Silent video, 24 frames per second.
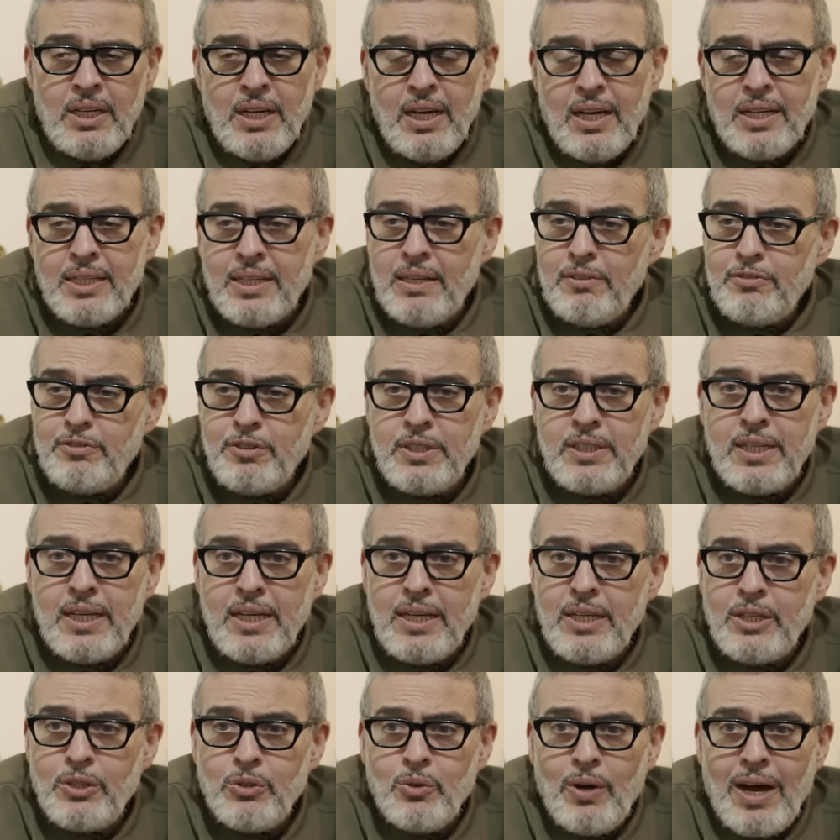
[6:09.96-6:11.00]
And every
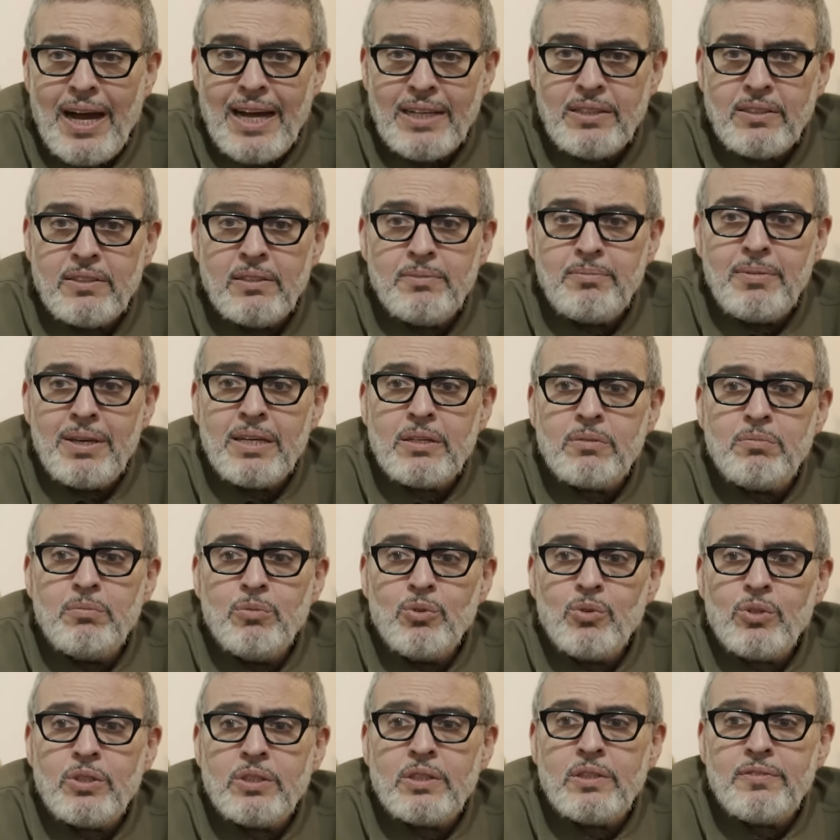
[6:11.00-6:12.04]
day you had to make
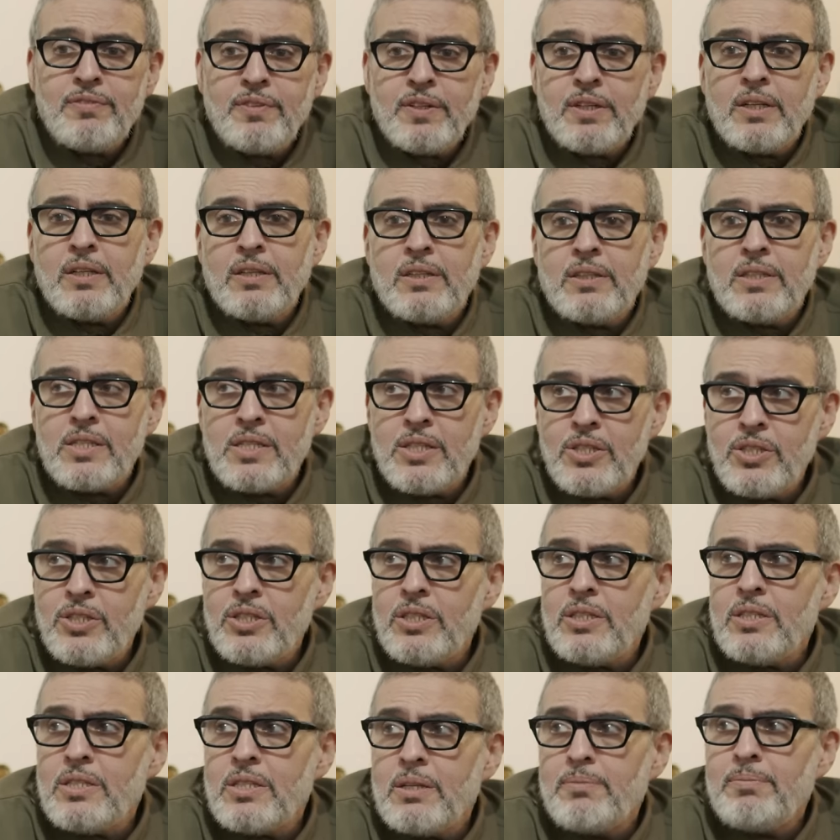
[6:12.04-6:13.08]
more difficult
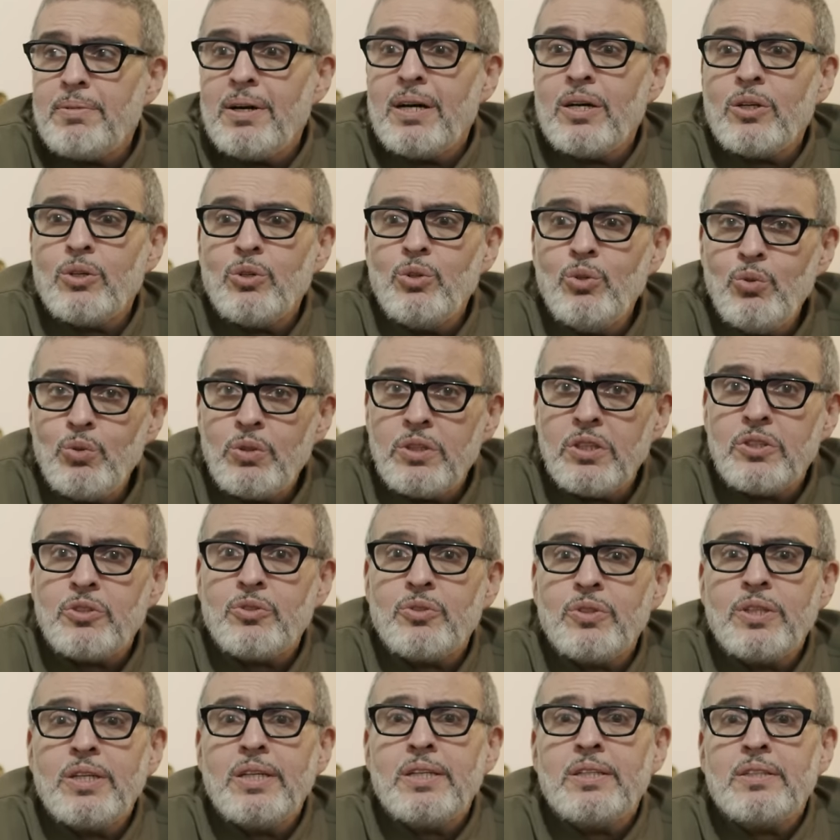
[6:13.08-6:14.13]
decisions about who to
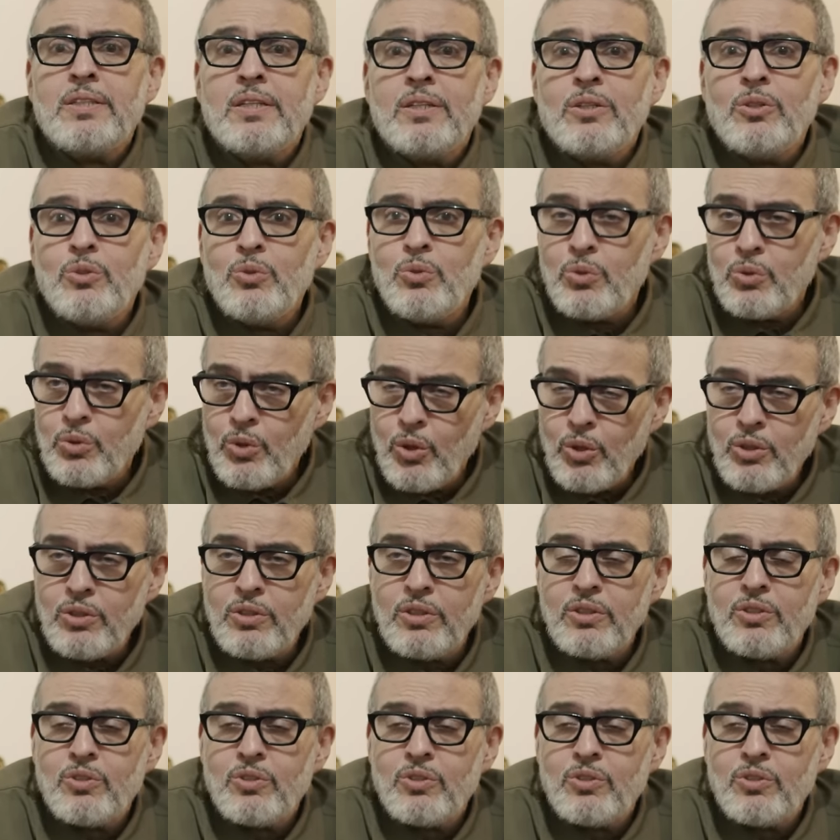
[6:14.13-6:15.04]
treat and who not to